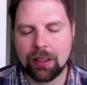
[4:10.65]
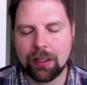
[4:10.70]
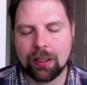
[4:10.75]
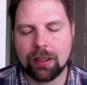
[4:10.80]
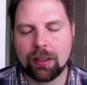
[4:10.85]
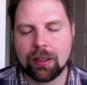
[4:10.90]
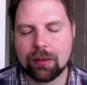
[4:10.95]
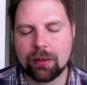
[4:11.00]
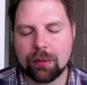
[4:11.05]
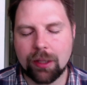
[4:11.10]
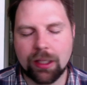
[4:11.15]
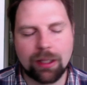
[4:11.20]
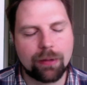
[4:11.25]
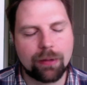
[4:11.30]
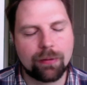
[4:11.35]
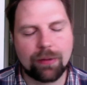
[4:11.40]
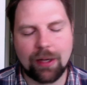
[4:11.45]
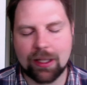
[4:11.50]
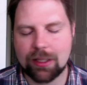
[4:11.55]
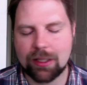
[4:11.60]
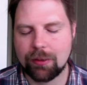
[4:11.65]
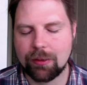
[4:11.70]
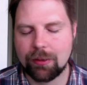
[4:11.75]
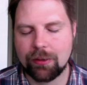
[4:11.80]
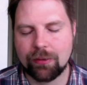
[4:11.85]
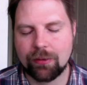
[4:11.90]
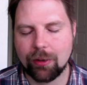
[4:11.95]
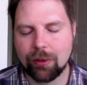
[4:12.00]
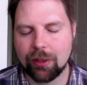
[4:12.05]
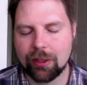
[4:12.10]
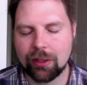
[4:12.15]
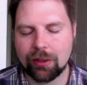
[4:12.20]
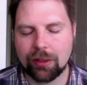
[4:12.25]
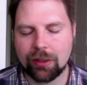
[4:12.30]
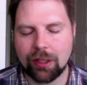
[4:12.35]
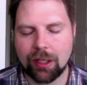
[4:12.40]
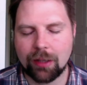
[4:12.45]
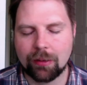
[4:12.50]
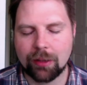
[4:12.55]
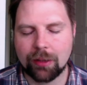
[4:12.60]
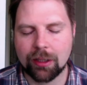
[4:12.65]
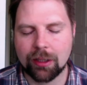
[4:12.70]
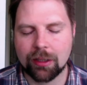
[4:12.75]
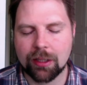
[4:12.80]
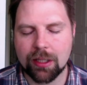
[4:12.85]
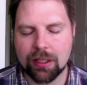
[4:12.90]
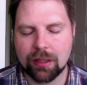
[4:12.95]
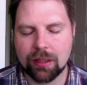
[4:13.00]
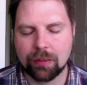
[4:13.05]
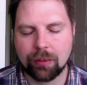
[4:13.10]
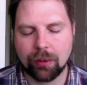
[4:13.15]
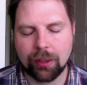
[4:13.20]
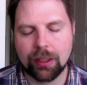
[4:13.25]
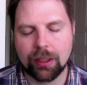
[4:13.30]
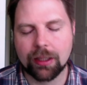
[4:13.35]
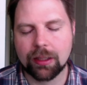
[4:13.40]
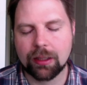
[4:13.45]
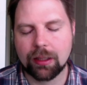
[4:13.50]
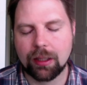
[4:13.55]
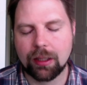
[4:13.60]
and we confess before you that we are disappointed